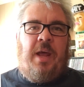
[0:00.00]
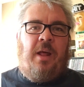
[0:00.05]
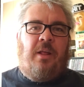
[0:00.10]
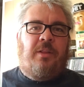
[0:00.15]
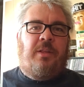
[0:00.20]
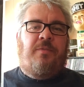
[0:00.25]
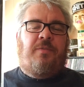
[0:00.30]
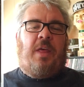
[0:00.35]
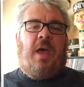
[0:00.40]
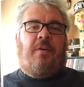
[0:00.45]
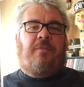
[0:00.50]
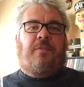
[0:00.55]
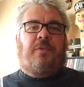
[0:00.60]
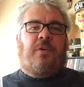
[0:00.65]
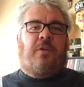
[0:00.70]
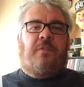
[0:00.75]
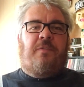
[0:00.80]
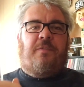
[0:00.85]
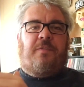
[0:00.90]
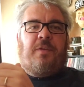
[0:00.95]
I'll leave that for you
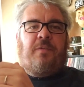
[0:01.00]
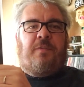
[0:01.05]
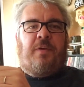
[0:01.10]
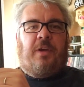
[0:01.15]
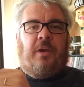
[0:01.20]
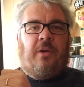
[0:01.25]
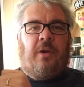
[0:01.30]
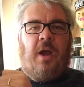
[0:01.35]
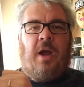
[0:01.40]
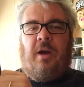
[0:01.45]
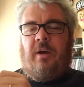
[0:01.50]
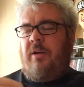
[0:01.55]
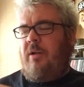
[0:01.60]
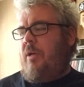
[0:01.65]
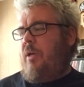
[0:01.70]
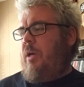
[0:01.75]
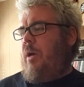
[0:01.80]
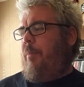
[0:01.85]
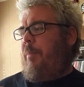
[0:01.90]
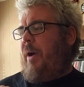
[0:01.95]
to figure out.
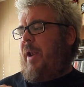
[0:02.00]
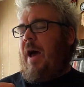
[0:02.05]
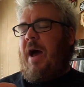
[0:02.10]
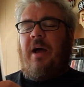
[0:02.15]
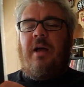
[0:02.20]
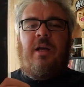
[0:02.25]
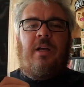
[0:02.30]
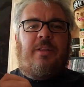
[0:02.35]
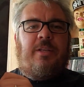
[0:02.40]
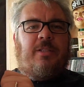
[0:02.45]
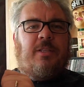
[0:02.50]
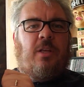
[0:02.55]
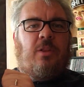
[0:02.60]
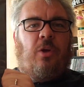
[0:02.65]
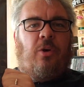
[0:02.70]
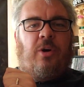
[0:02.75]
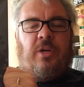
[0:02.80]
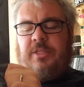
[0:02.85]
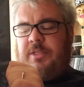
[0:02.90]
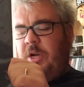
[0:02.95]
But this is the
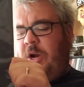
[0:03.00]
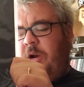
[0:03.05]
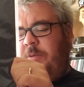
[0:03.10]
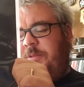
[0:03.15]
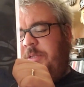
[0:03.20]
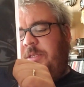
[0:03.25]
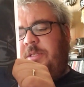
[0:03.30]
Lawrence Arms.